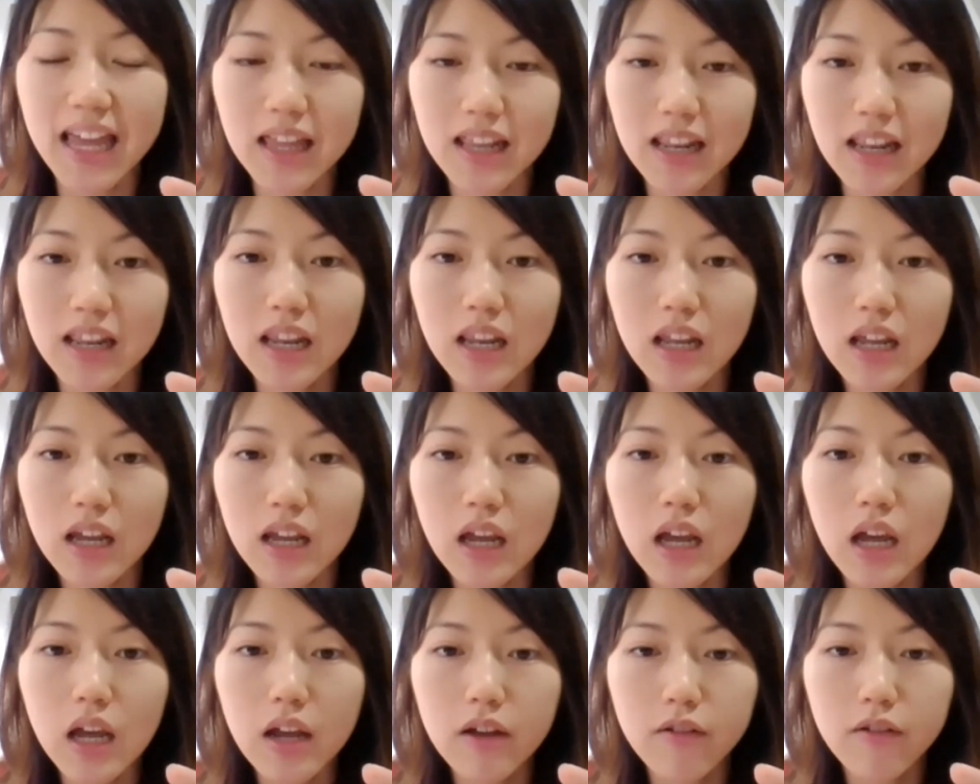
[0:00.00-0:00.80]
led,
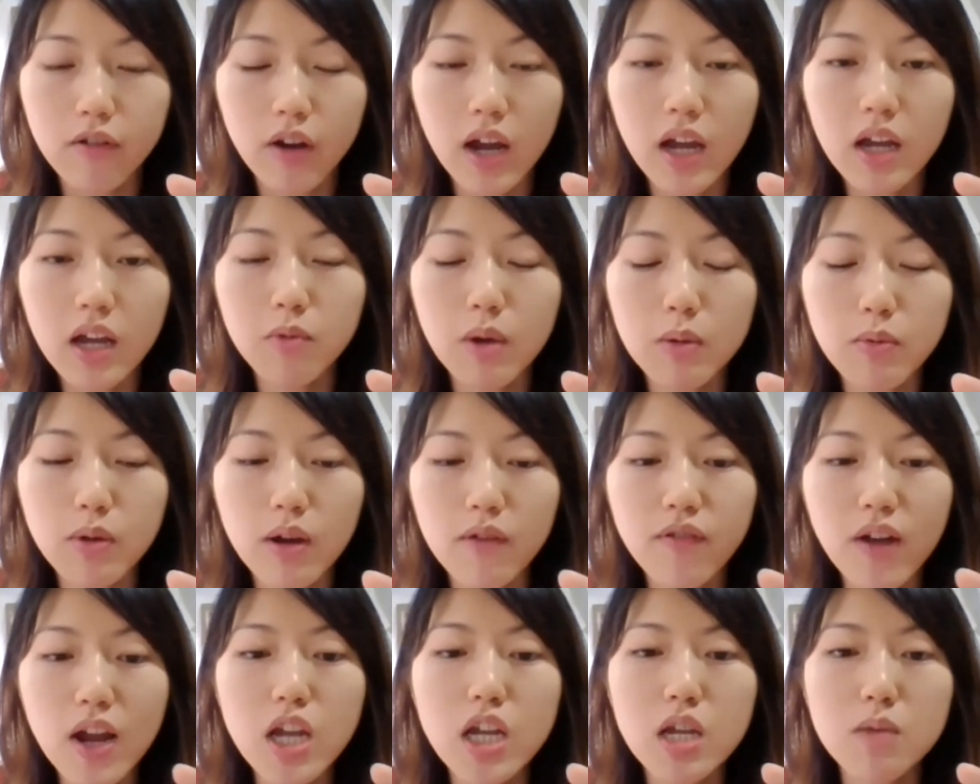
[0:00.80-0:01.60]
right? When we
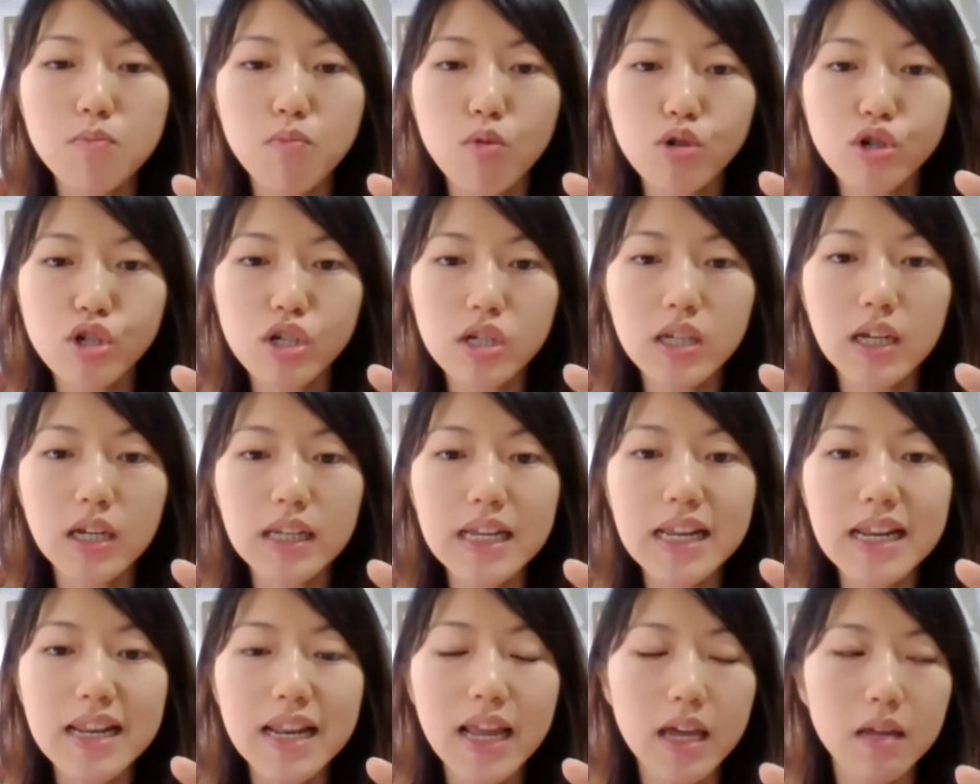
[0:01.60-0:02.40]
are very
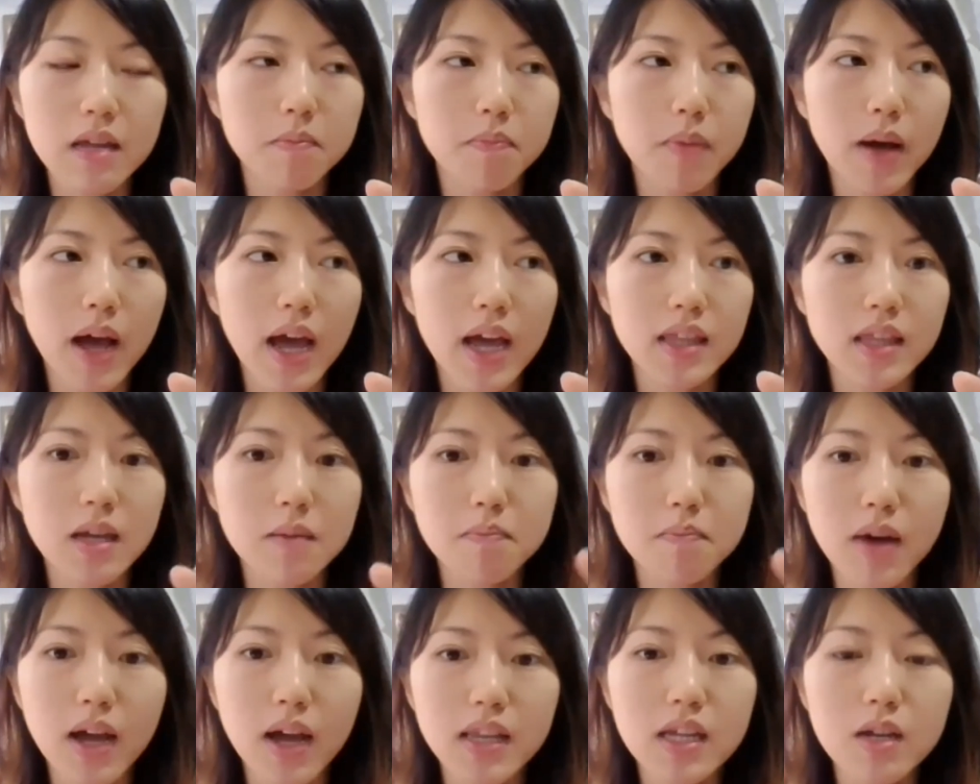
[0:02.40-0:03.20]
emotionally led by the
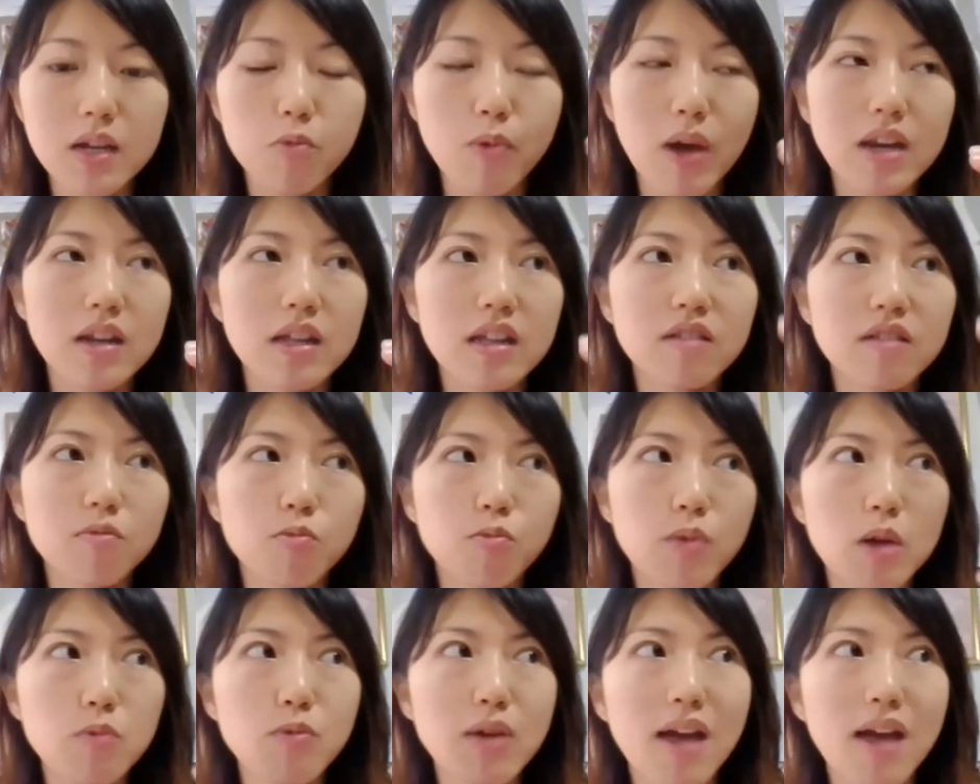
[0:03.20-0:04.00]
money, when
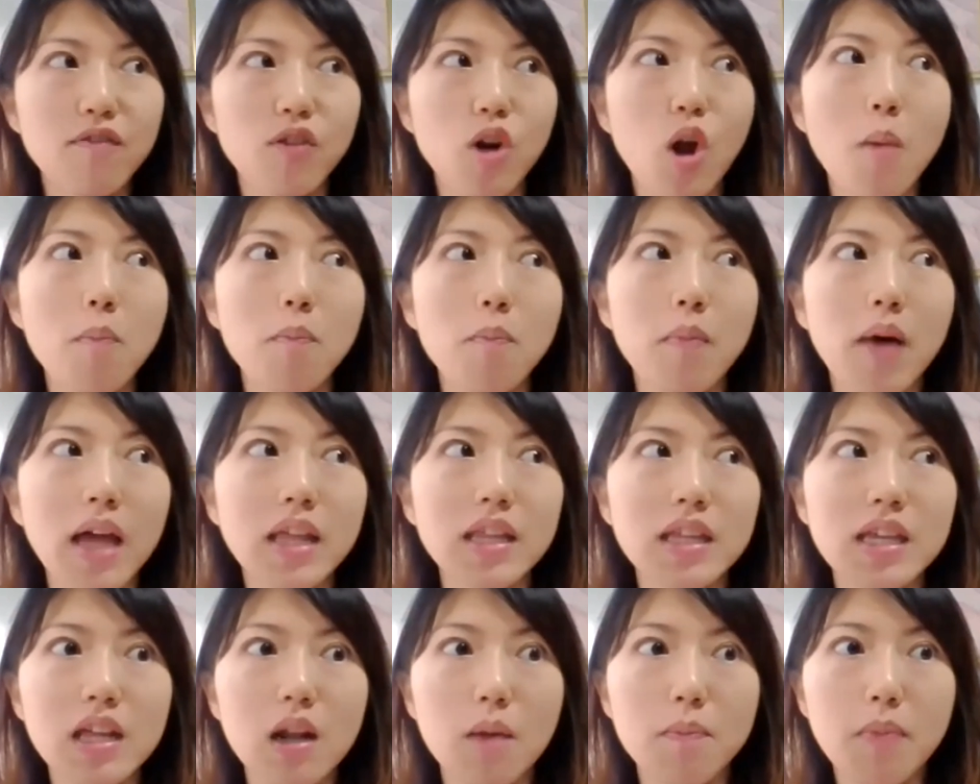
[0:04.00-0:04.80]
we have a lot of
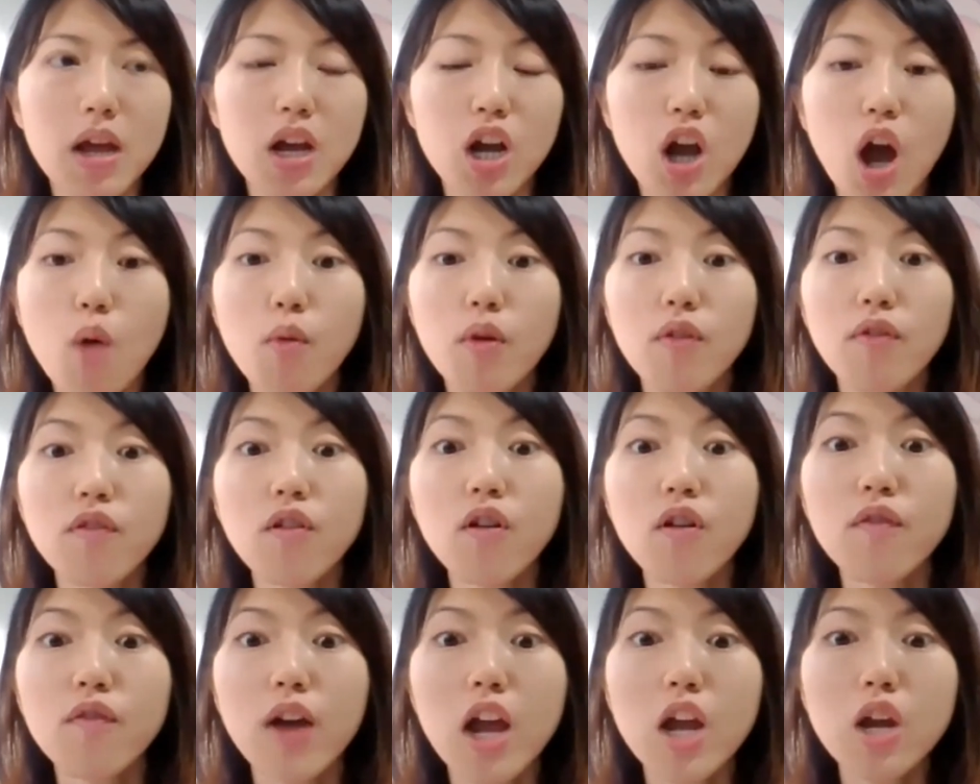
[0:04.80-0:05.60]
money in our bank account, we
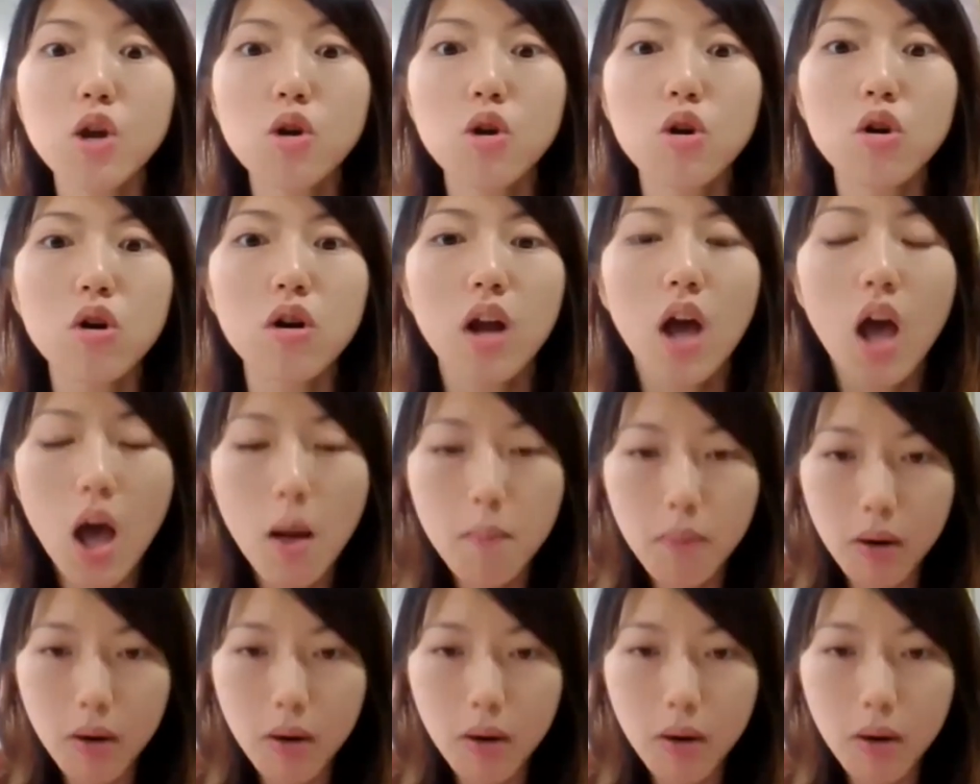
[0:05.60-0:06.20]
feel very good.